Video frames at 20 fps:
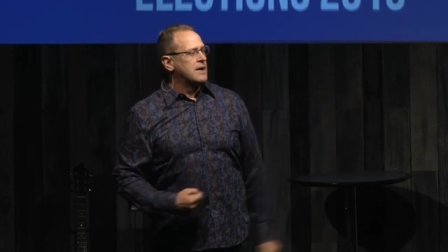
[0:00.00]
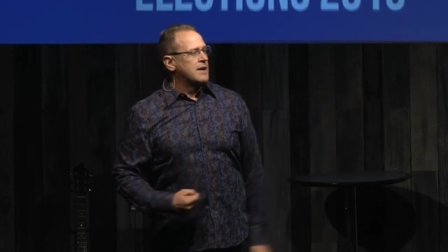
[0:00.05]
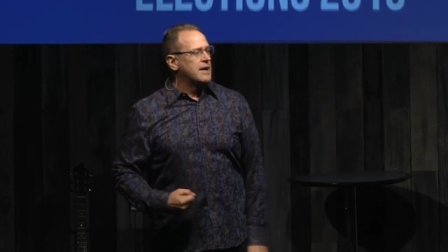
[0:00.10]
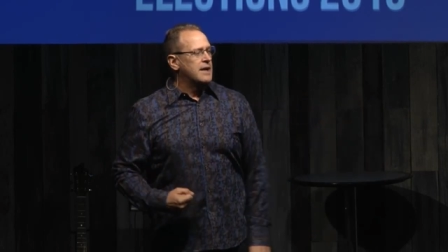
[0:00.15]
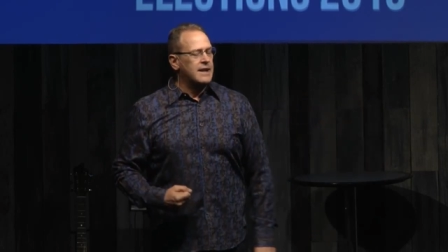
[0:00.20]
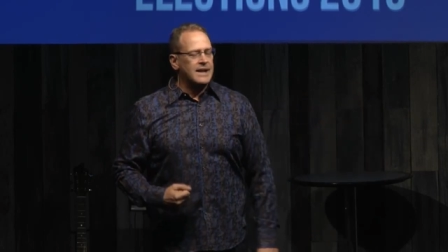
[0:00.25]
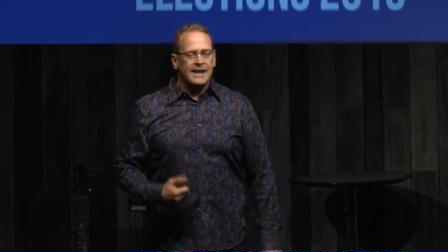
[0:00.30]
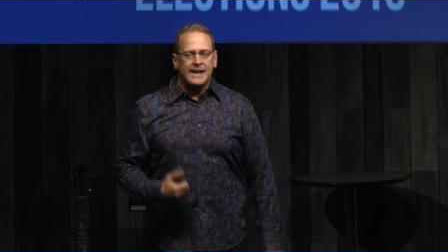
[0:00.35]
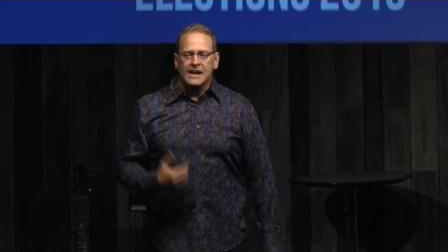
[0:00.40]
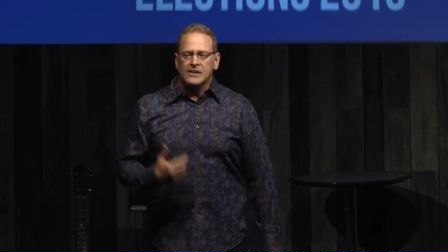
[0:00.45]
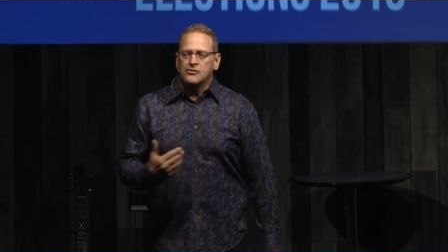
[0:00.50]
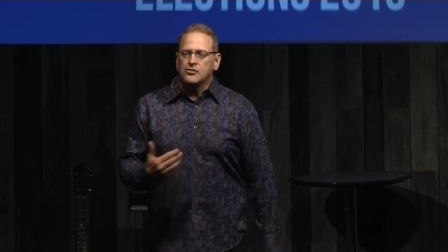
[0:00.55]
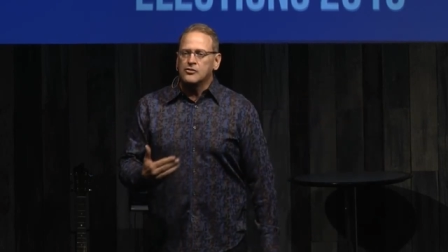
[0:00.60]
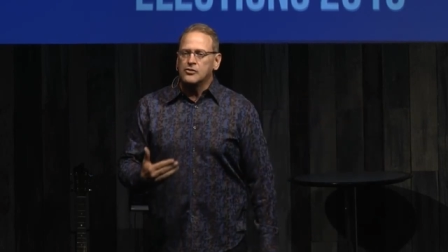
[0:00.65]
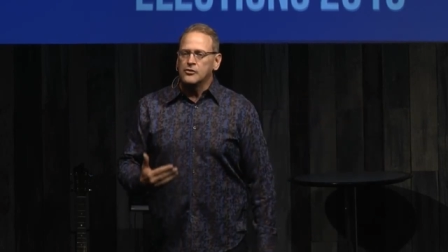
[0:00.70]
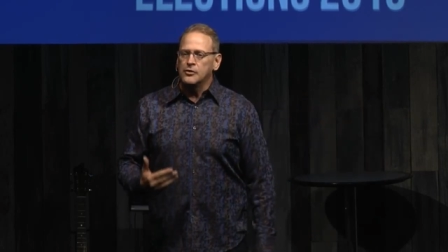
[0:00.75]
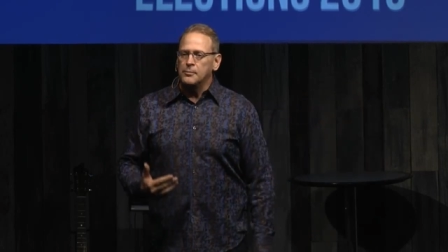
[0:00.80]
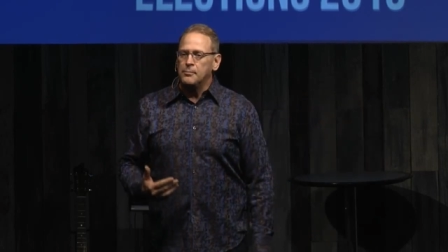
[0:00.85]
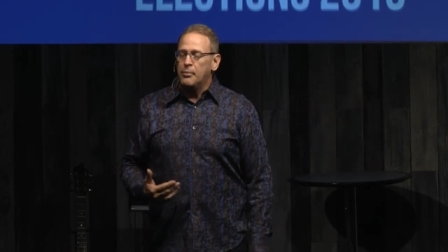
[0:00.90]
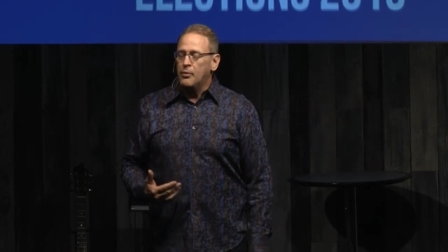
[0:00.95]
And it gets
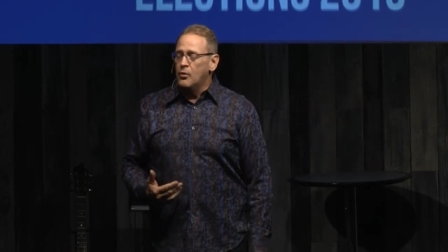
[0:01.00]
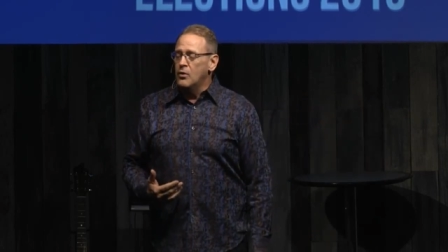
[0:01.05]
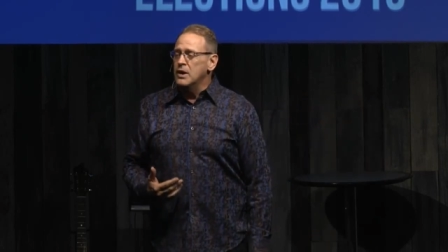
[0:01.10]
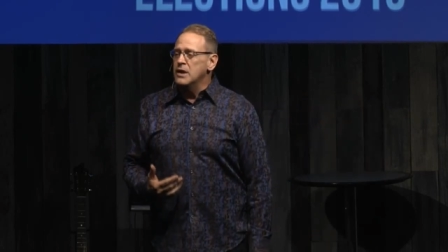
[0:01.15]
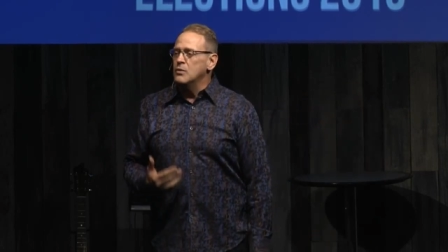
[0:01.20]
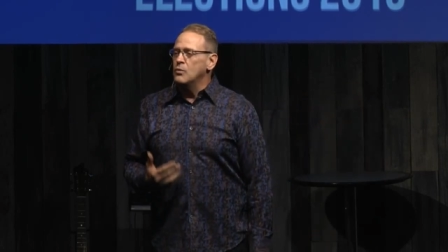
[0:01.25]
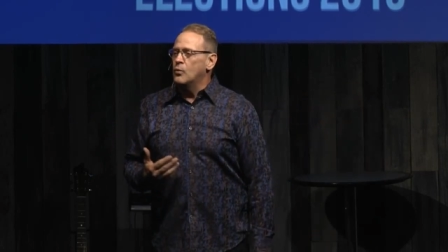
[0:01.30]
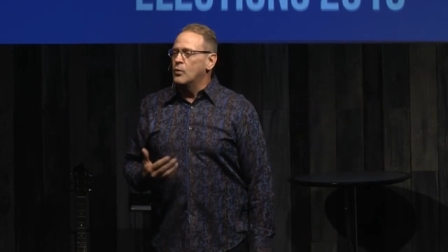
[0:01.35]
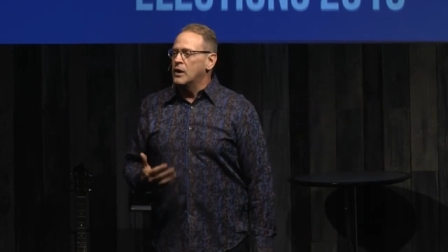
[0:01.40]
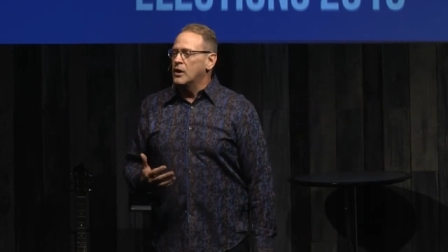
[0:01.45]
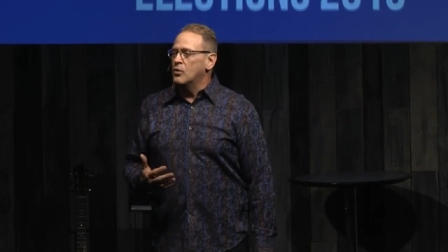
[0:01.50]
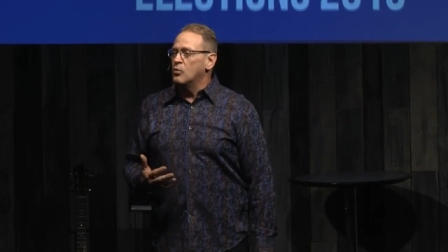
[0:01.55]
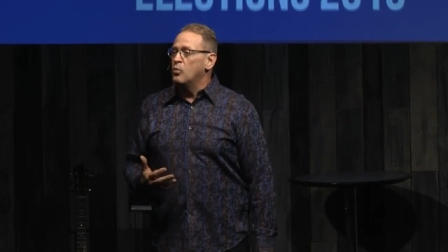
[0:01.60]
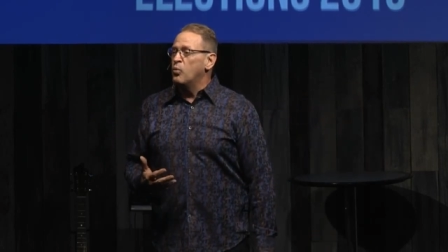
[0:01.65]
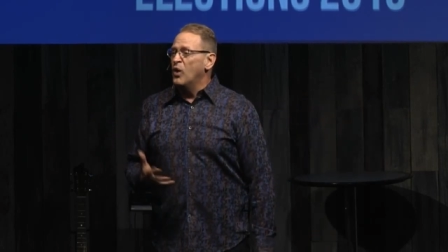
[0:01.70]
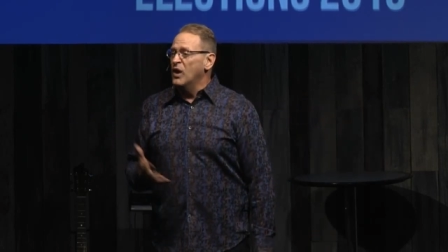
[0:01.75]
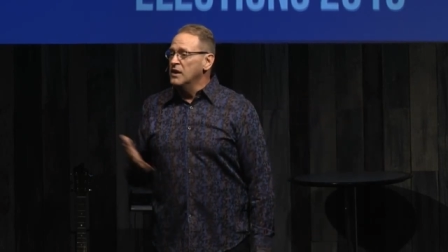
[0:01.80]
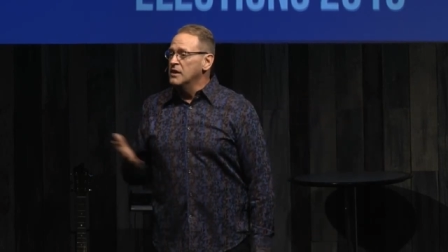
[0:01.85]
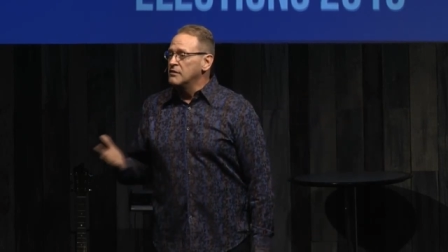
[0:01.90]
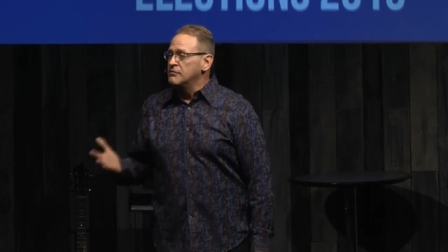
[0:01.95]
to the point where
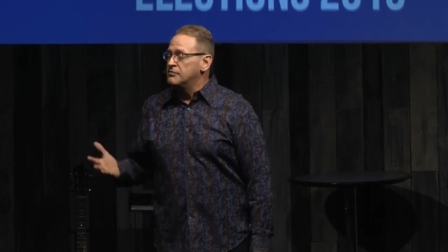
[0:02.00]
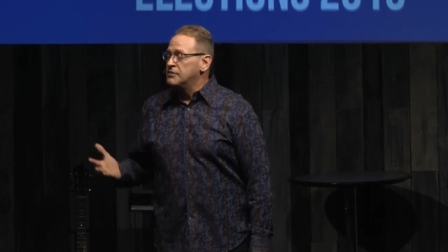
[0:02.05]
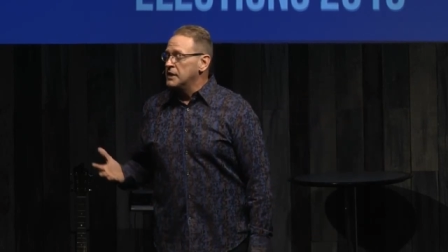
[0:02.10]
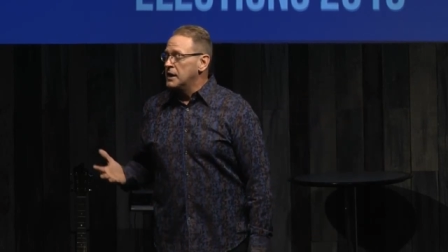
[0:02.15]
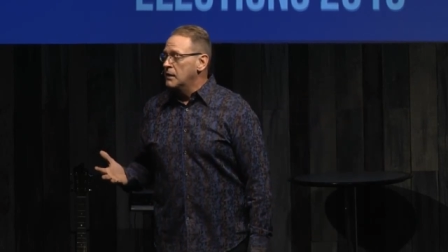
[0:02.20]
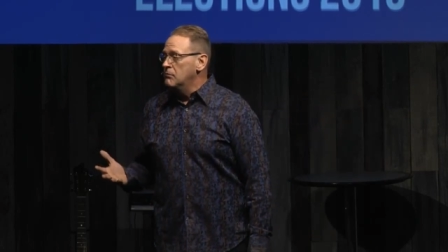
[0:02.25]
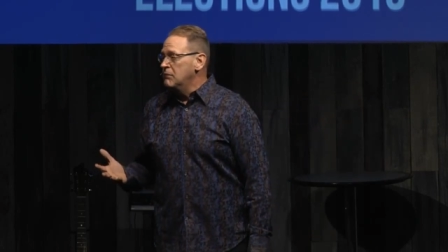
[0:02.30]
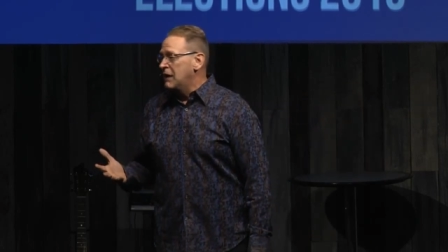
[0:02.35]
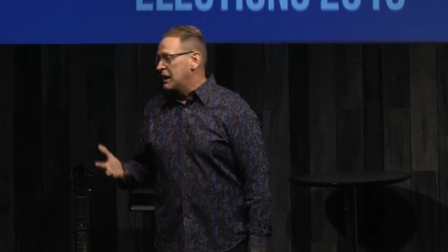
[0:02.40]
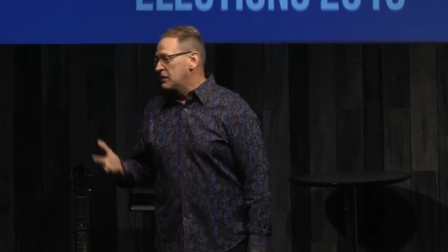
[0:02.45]
one of them,